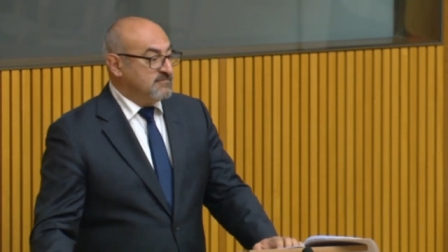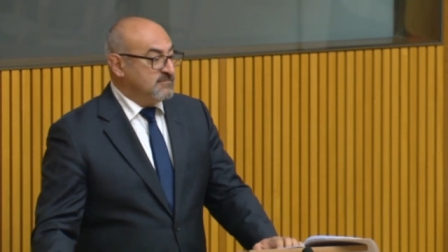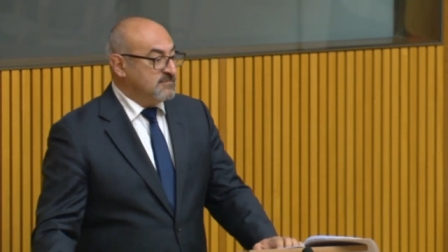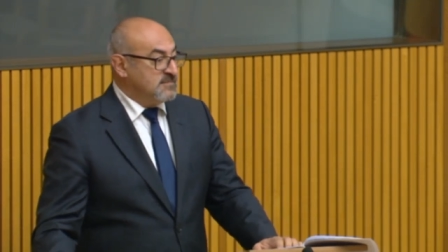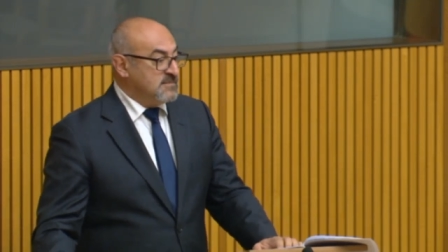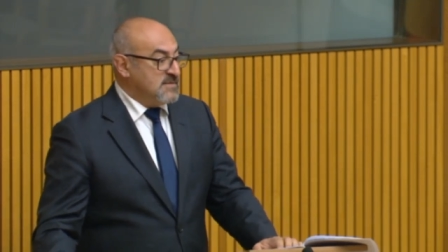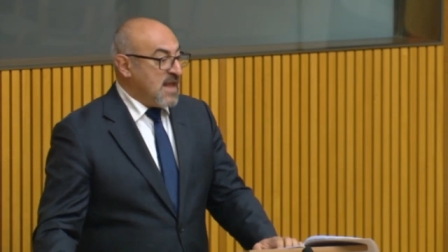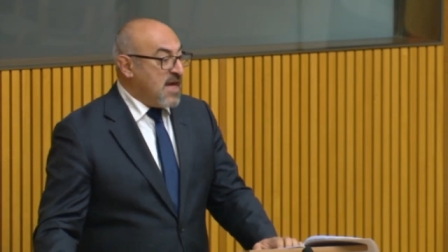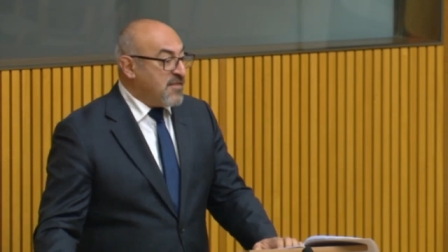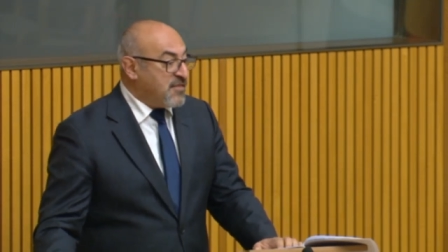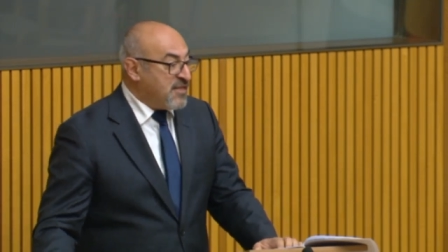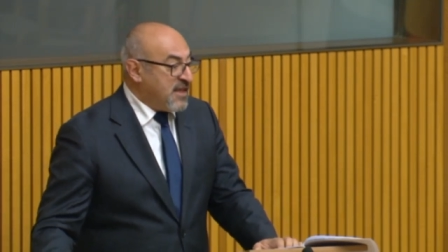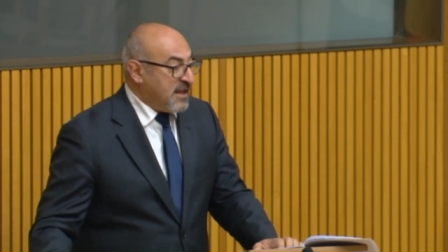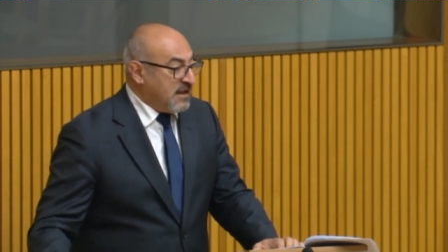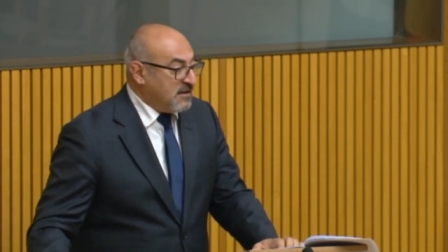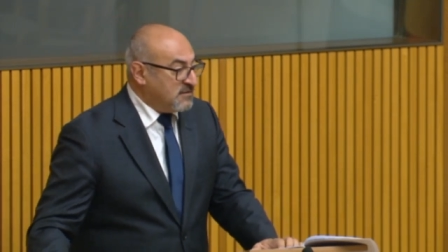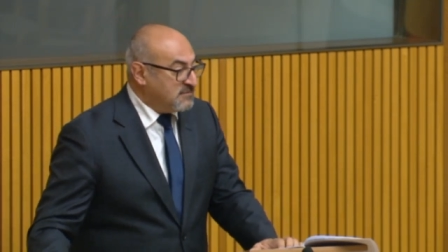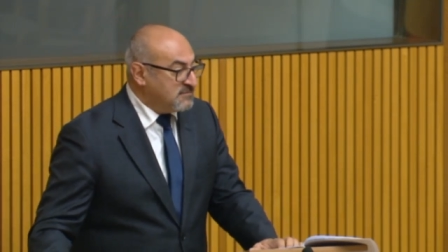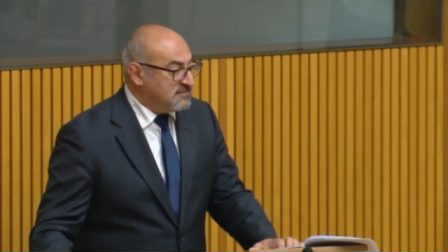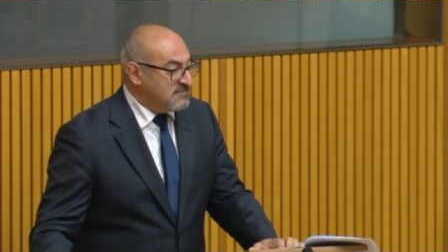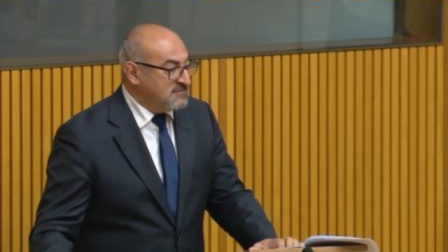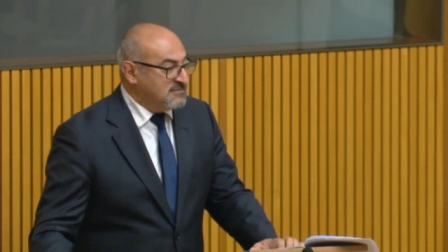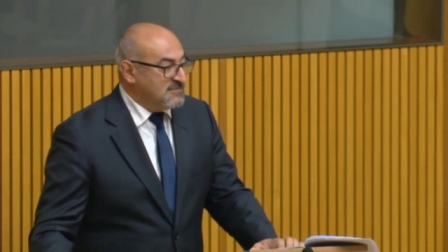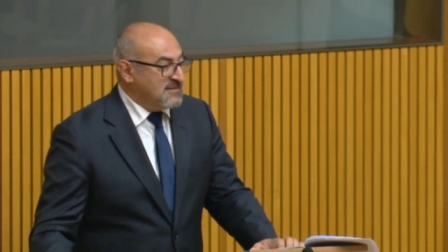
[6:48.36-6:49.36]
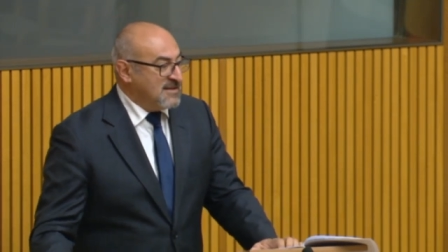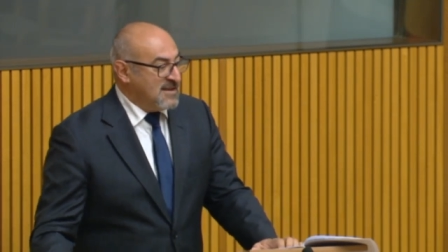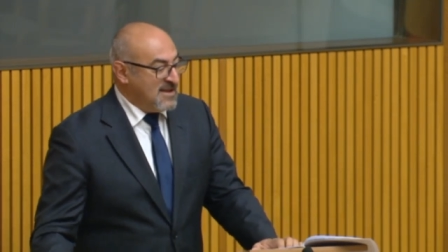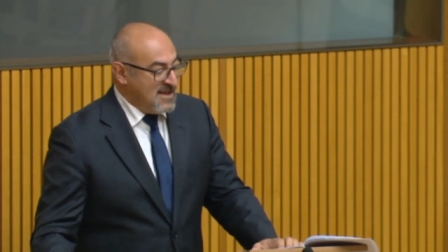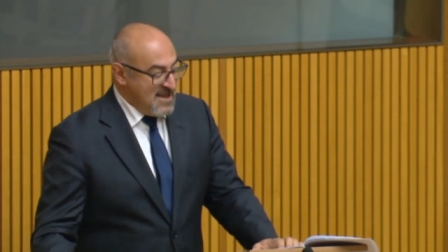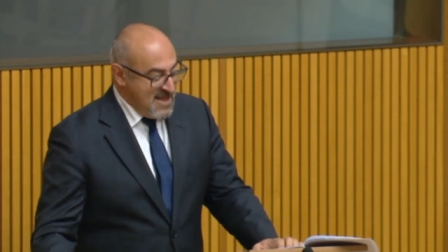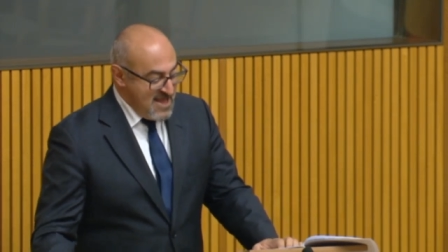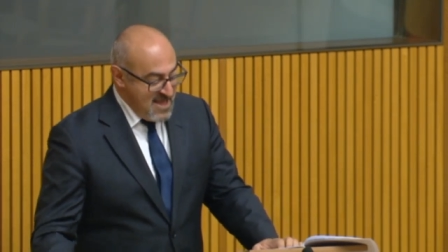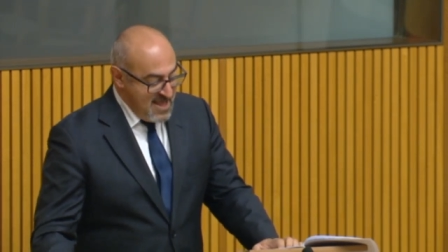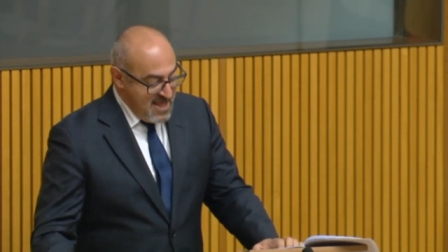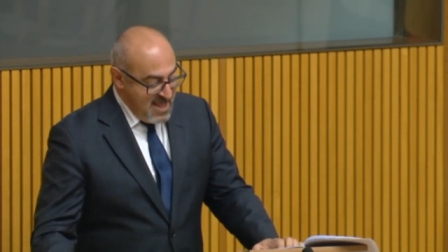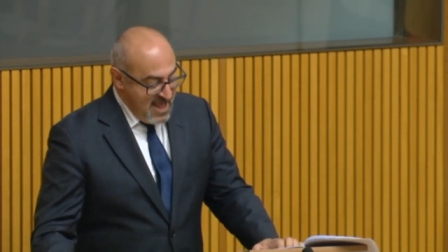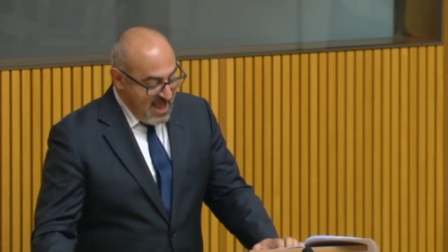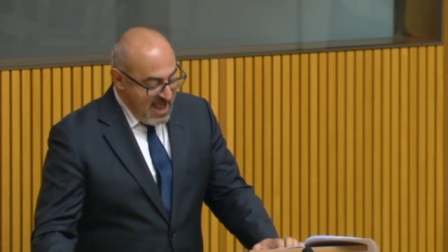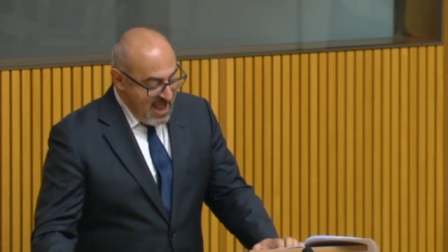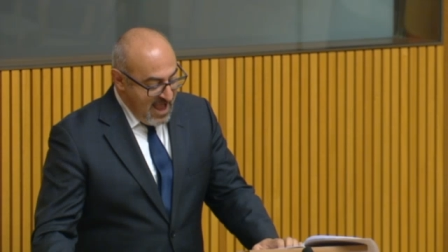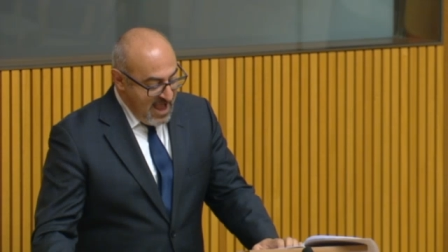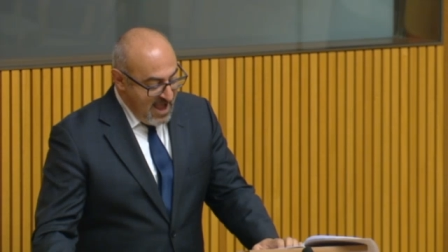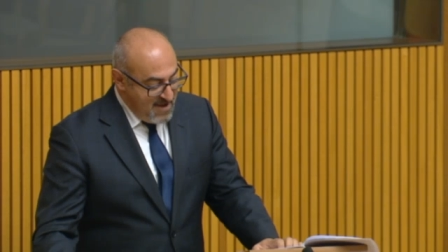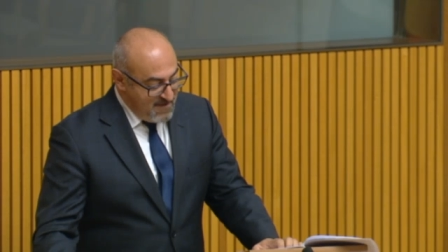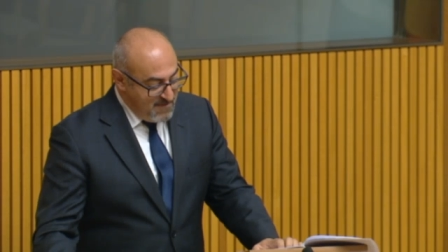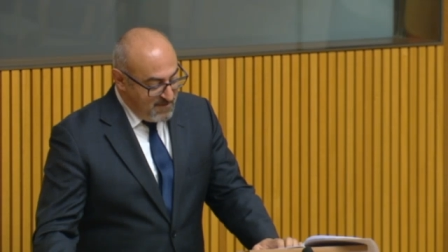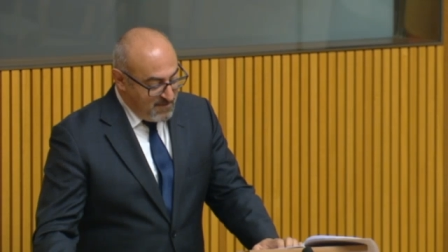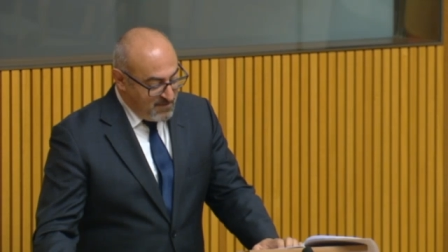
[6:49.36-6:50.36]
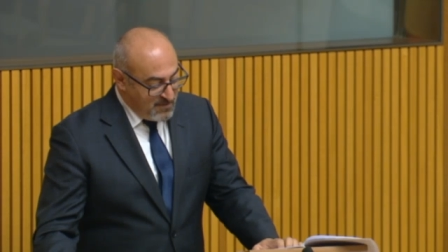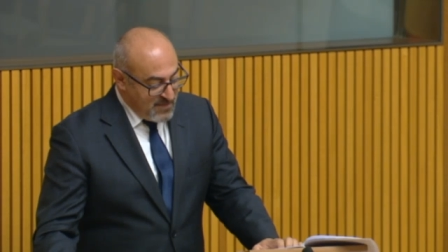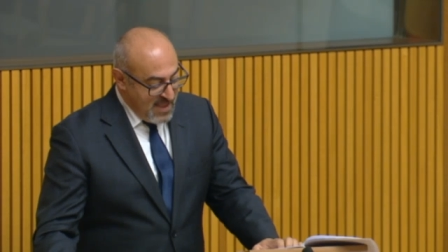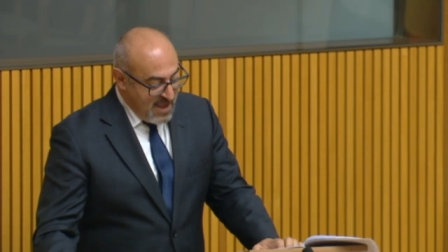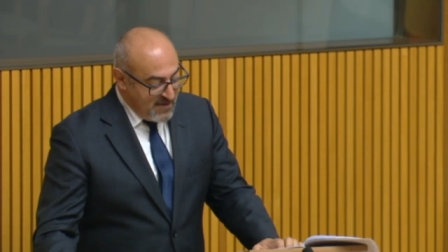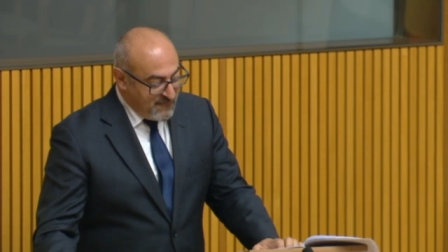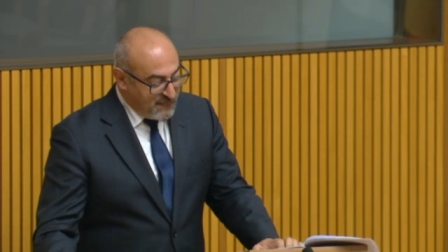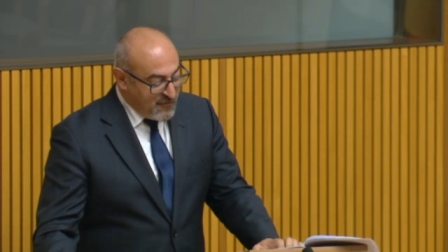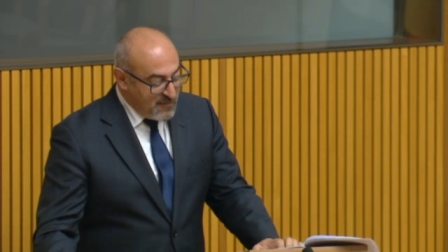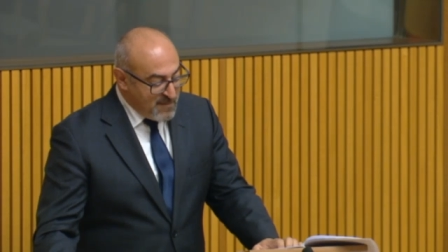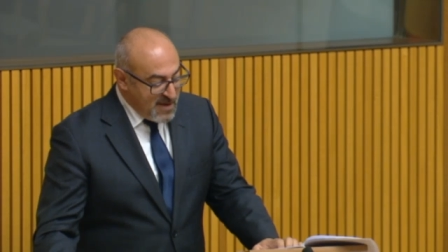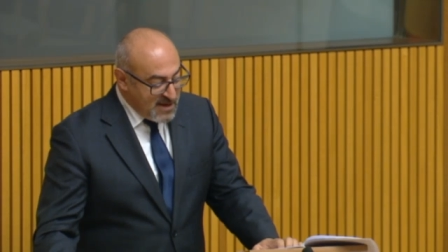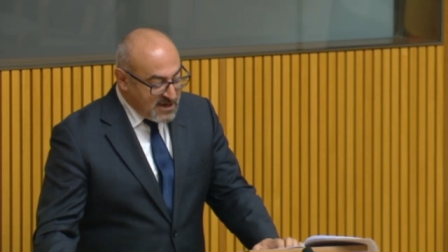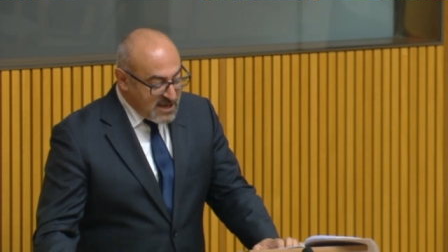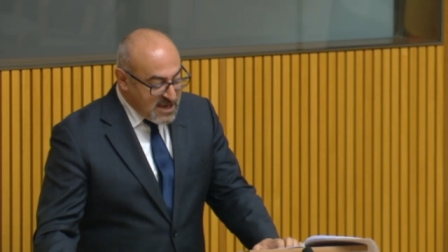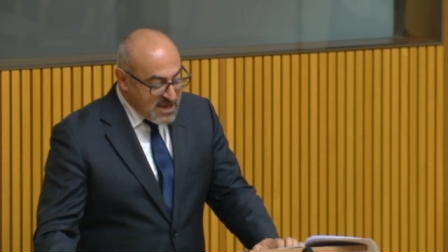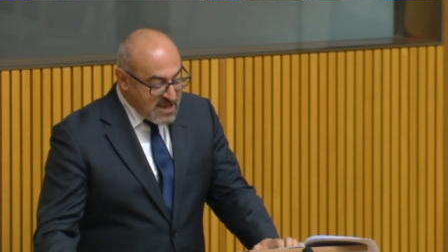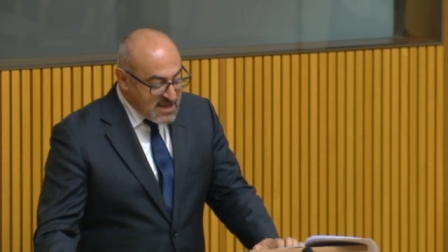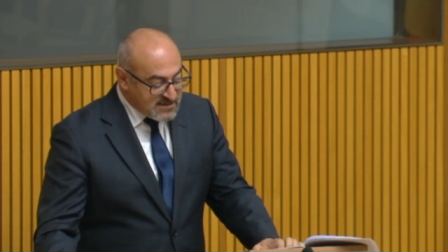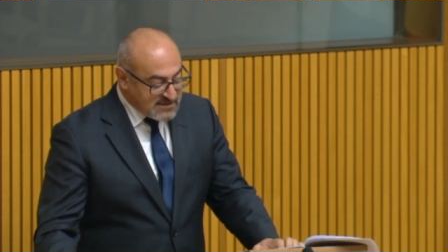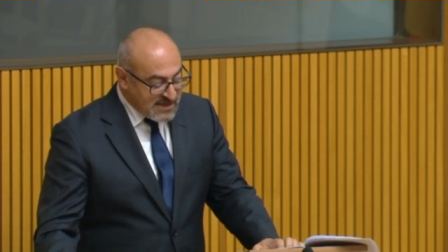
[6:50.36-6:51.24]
nothing. And for many years,